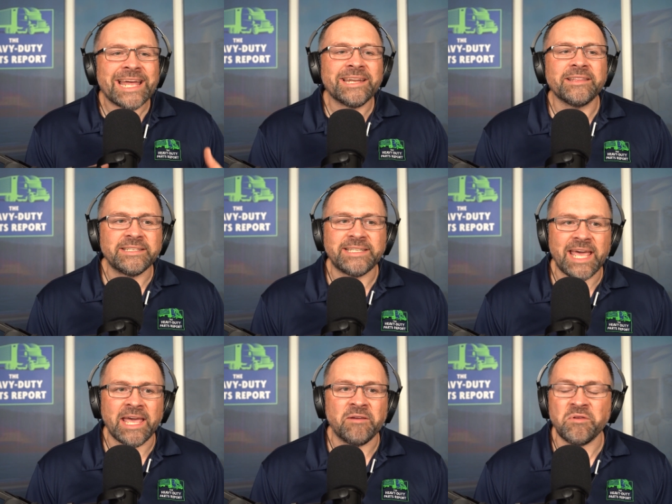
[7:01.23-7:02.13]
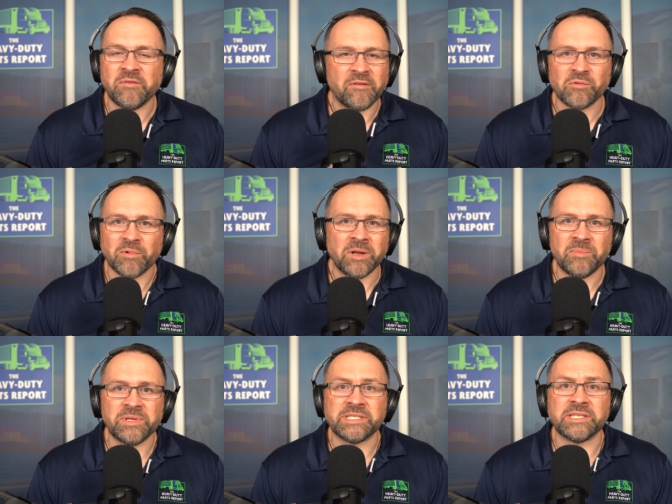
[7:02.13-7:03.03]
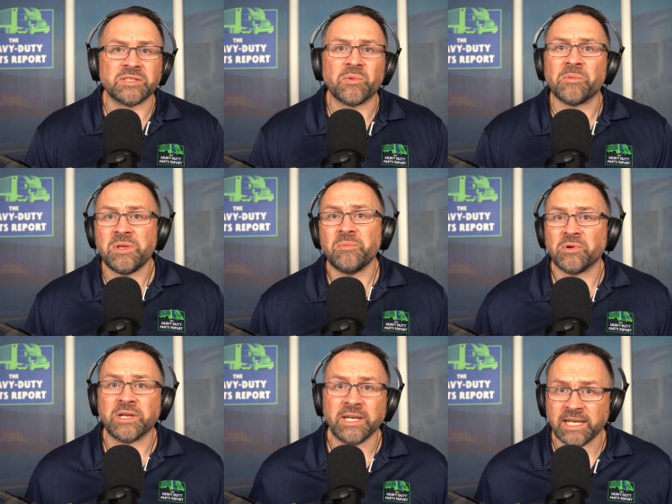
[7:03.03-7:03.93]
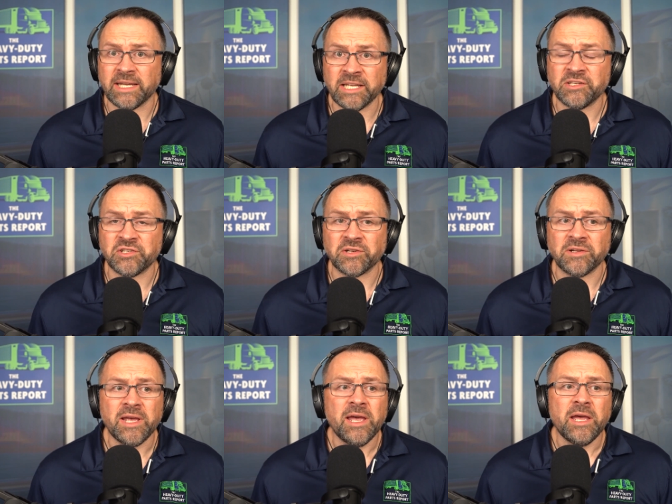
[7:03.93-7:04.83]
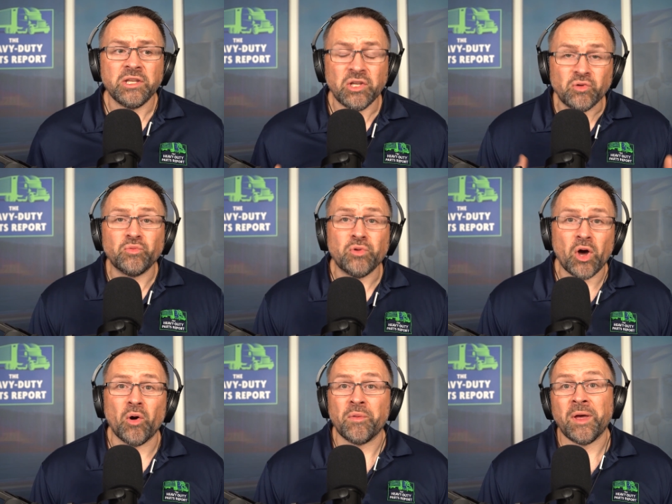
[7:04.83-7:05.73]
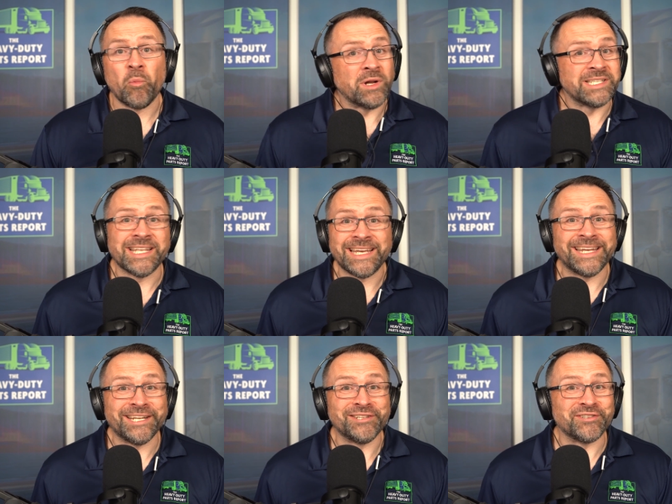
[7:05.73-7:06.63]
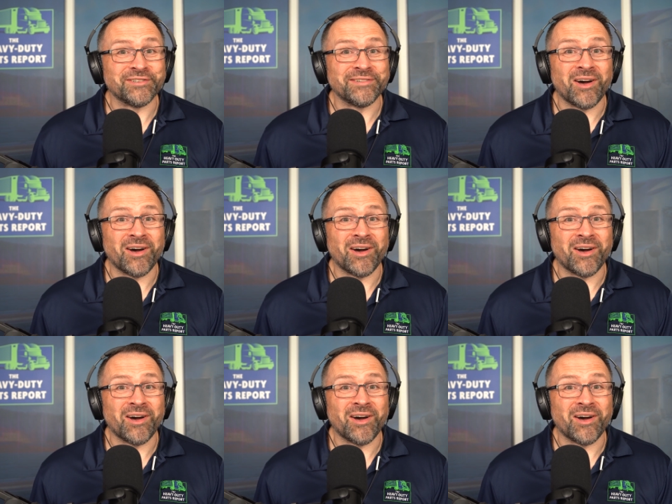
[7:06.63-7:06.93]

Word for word: end of the day, if you've ever run a business where people can get injured, you know that once they get injured,